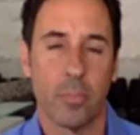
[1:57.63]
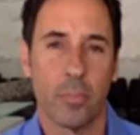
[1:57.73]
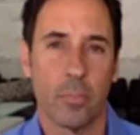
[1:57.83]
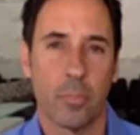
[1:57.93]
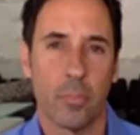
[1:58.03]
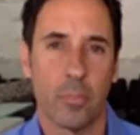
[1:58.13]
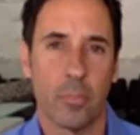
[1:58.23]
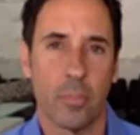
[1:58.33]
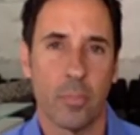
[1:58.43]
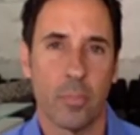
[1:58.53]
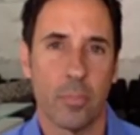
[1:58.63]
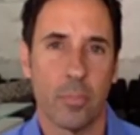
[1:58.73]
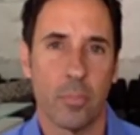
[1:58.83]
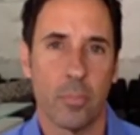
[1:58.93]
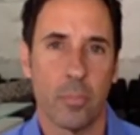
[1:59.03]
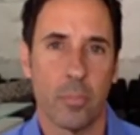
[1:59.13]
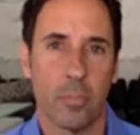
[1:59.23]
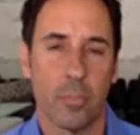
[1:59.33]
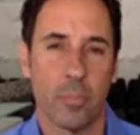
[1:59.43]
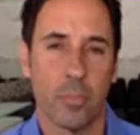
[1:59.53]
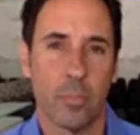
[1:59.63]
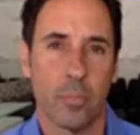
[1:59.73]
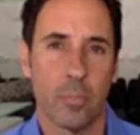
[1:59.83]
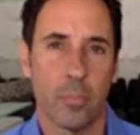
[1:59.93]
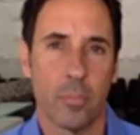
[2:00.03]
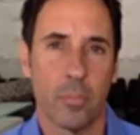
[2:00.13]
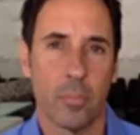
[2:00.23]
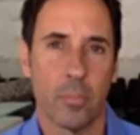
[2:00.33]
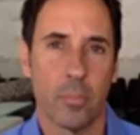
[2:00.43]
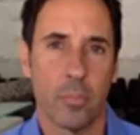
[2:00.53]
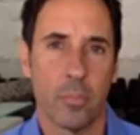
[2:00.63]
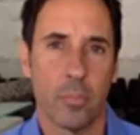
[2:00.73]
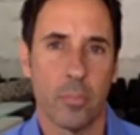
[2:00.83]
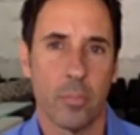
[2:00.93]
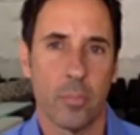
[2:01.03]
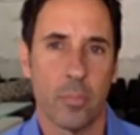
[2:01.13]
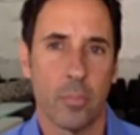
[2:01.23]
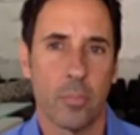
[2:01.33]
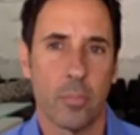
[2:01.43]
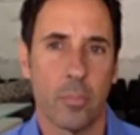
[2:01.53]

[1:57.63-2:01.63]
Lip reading: No words are spoken by the person on screen.